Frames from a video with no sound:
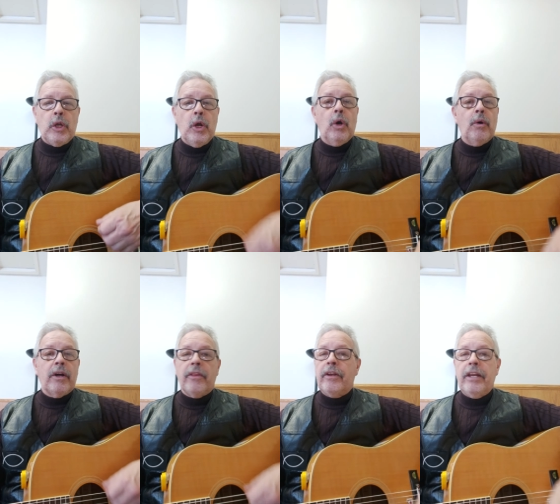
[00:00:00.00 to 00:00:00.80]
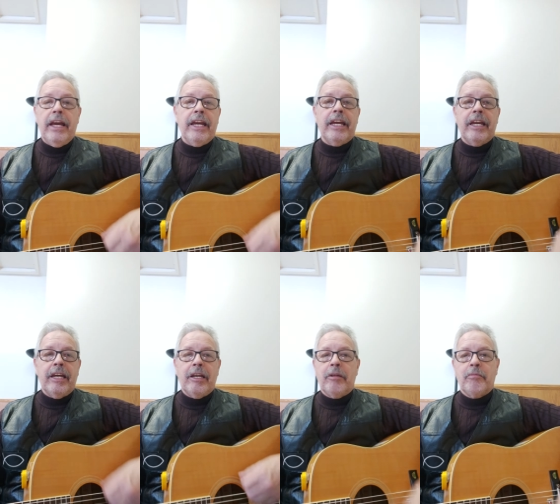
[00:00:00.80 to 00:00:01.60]
No other
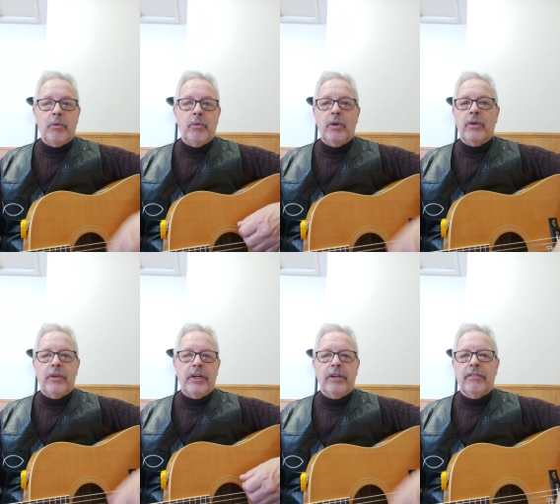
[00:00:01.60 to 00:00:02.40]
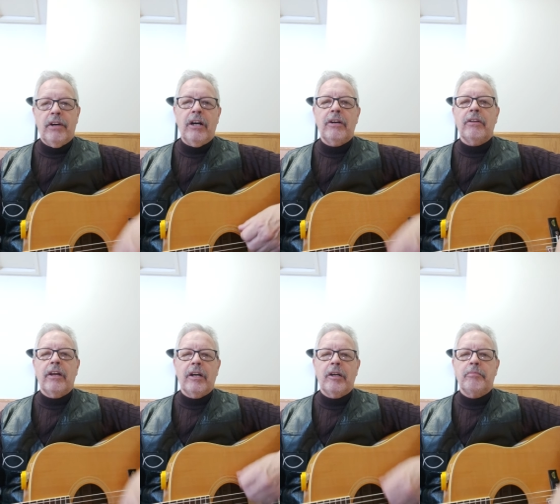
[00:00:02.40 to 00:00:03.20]
name worthy of all
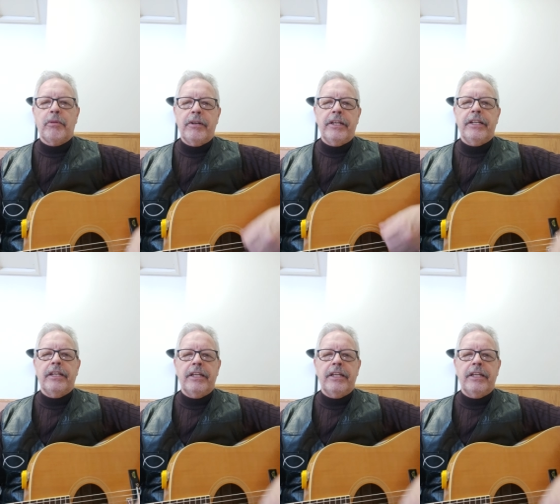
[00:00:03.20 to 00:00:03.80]
our praise.